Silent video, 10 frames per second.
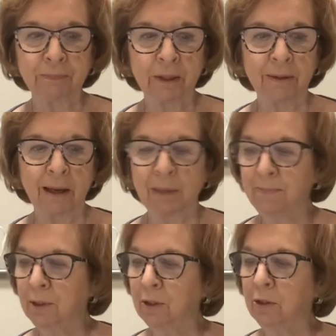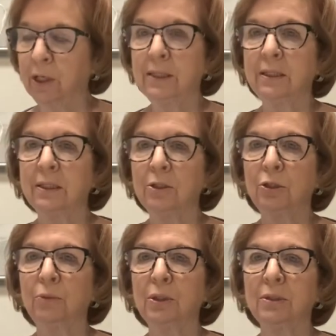that might be a good idea,
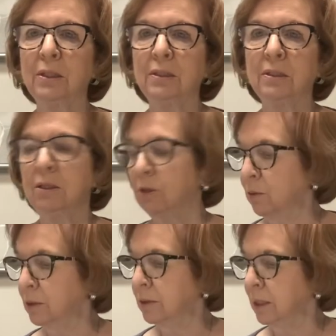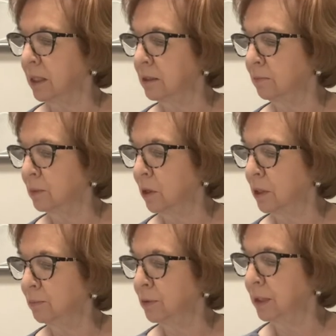too, because these are the only ones that I supplied
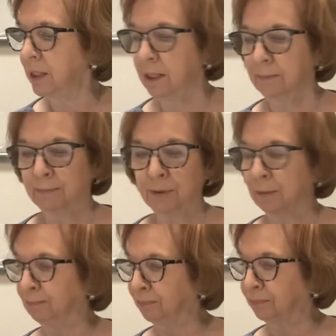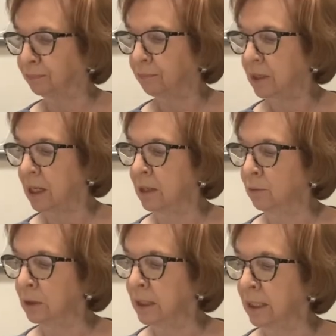with the kit. So it
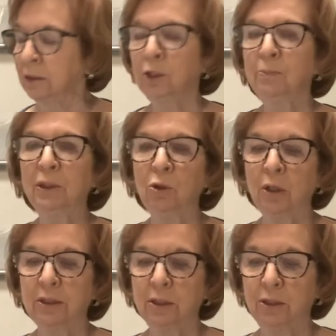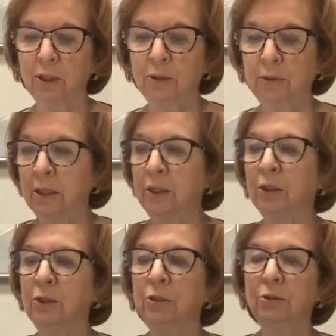will take a little bit longer to do. You
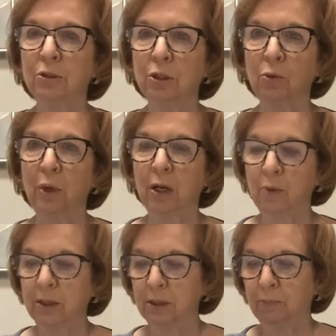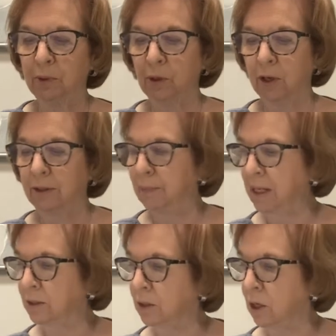can use the square one to put on the
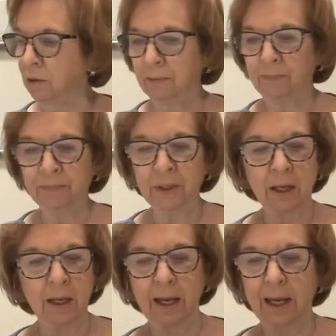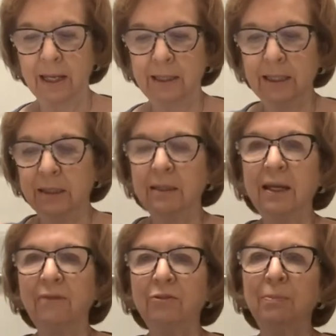base coat. And it doesn't
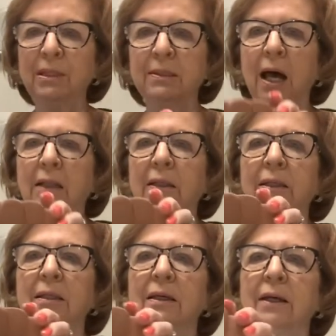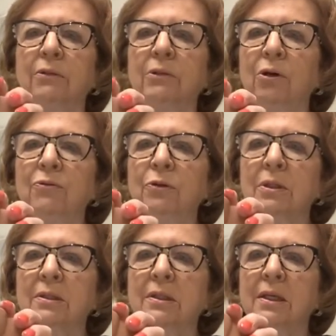have to be solid. I don't know if you
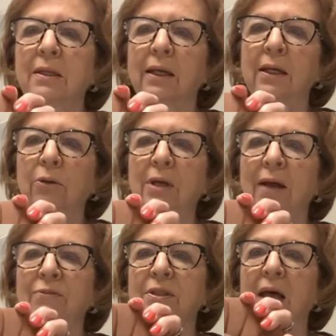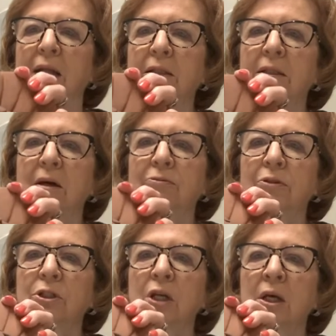can see that I don't have solid
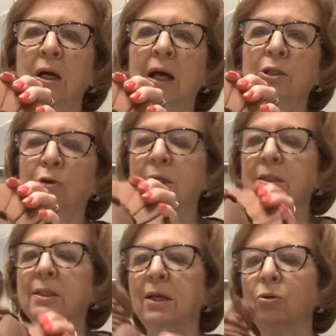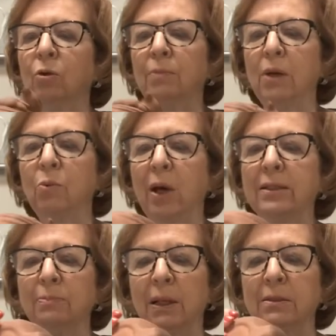coverage. I try to get all my white
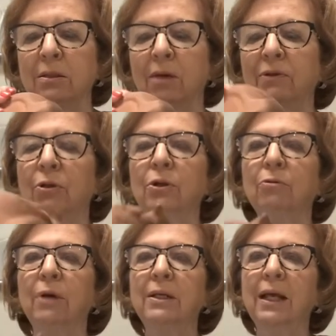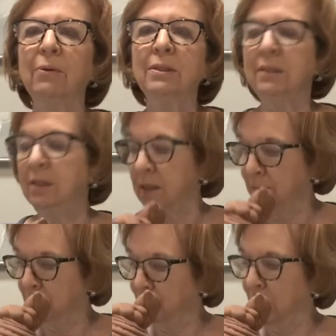spots covered, although right now I see a
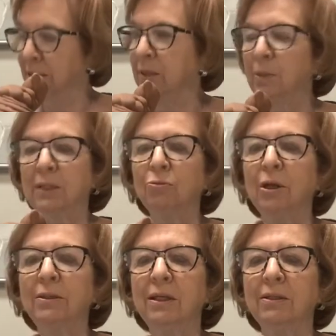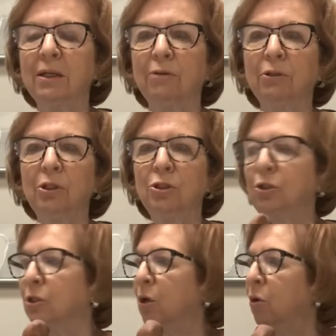couple of white spots right there that I really
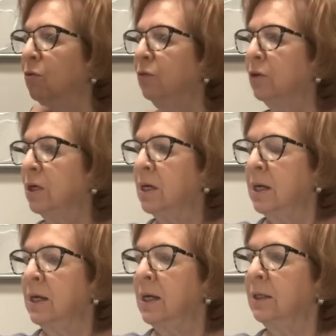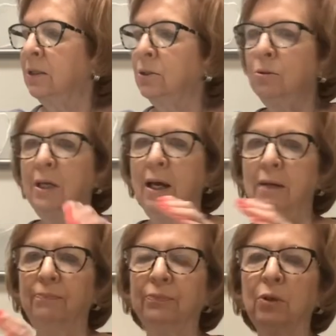should go over. And I'll do
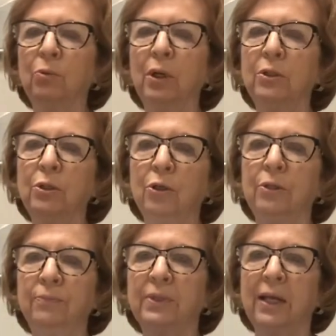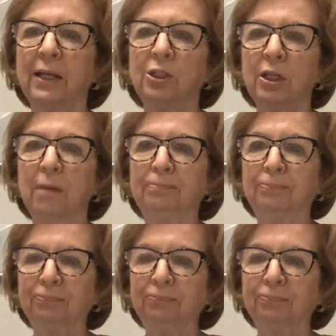that while you're catching up